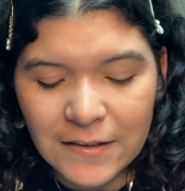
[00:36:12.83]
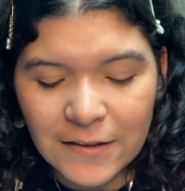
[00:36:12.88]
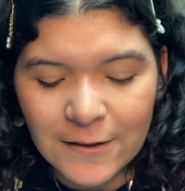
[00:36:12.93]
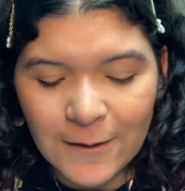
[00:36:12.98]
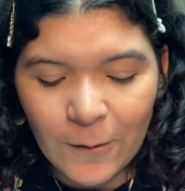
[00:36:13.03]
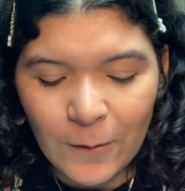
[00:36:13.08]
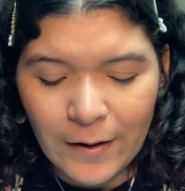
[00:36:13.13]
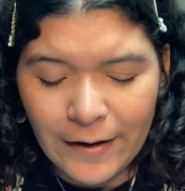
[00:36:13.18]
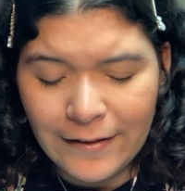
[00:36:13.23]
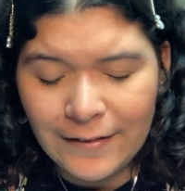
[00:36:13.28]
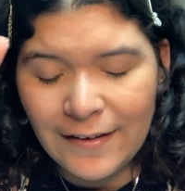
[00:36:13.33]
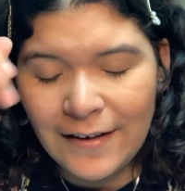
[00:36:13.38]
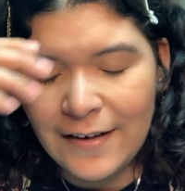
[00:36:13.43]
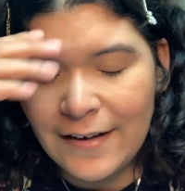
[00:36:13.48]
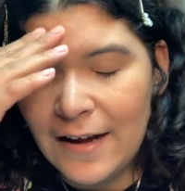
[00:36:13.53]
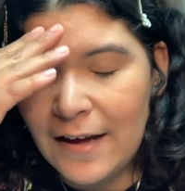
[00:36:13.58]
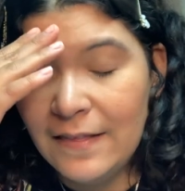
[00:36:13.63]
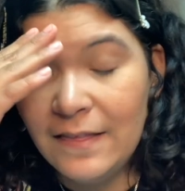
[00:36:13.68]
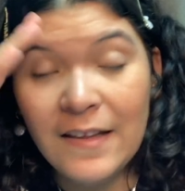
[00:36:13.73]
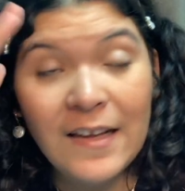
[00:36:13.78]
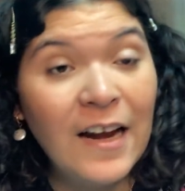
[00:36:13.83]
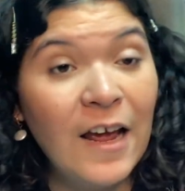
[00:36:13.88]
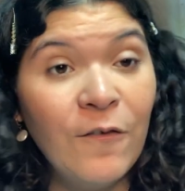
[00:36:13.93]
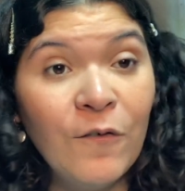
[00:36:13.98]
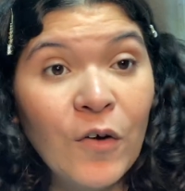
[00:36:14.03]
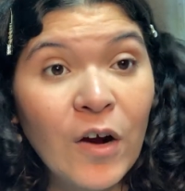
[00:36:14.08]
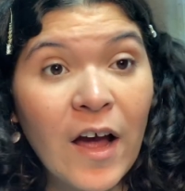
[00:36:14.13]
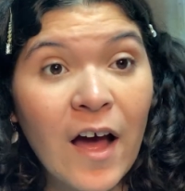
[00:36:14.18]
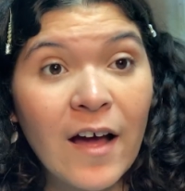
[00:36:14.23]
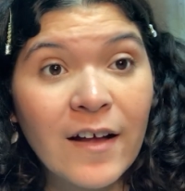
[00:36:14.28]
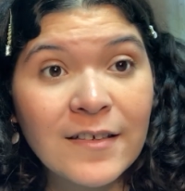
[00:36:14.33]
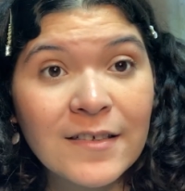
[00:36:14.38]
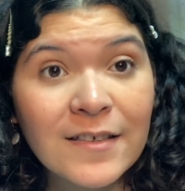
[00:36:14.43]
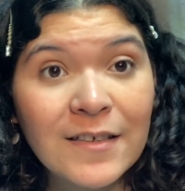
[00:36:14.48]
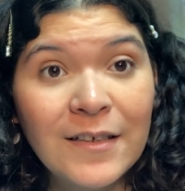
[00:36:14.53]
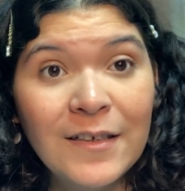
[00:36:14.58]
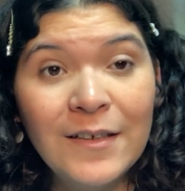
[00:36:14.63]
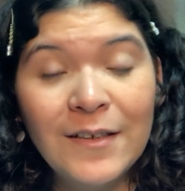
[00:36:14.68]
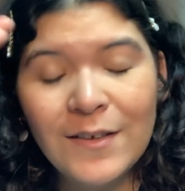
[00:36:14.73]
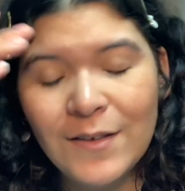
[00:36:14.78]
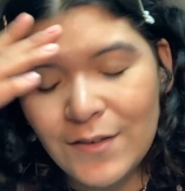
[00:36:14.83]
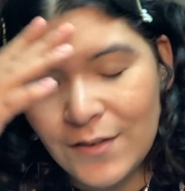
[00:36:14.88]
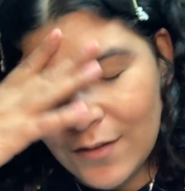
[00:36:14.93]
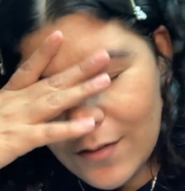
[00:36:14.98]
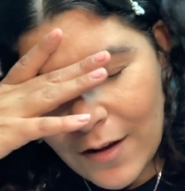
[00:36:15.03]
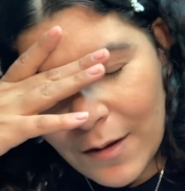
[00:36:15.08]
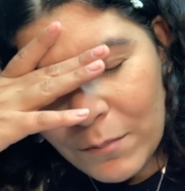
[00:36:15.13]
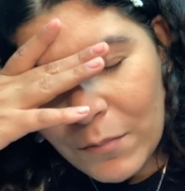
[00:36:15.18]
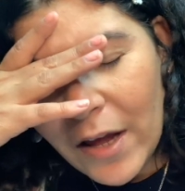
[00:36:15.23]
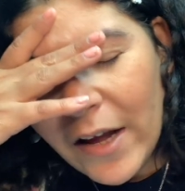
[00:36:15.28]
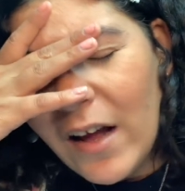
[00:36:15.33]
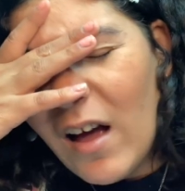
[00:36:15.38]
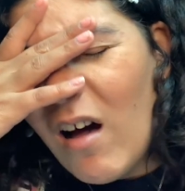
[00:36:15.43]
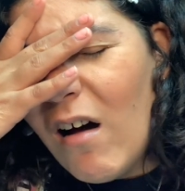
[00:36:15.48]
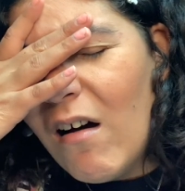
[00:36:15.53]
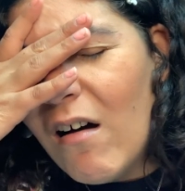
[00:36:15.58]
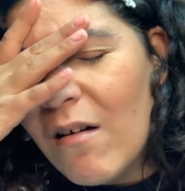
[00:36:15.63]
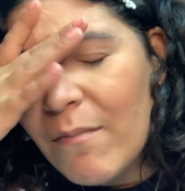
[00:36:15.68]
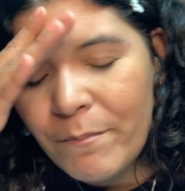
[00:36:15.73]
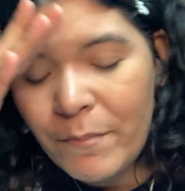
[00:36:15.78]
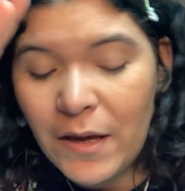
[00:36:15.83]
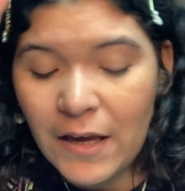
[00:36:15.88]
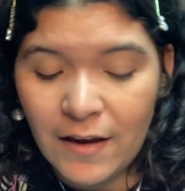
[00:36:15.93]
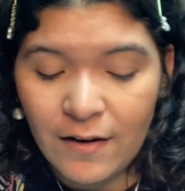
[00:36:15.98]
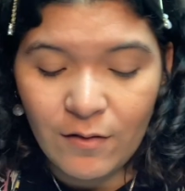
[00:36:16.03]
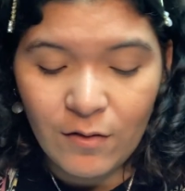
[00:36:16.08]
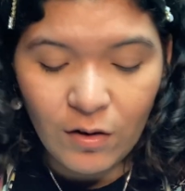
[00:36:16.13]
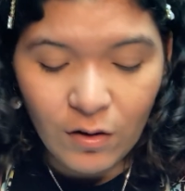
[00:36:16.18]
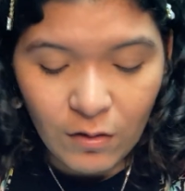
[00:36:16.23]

So and then I forgot. So I'm like, oh man,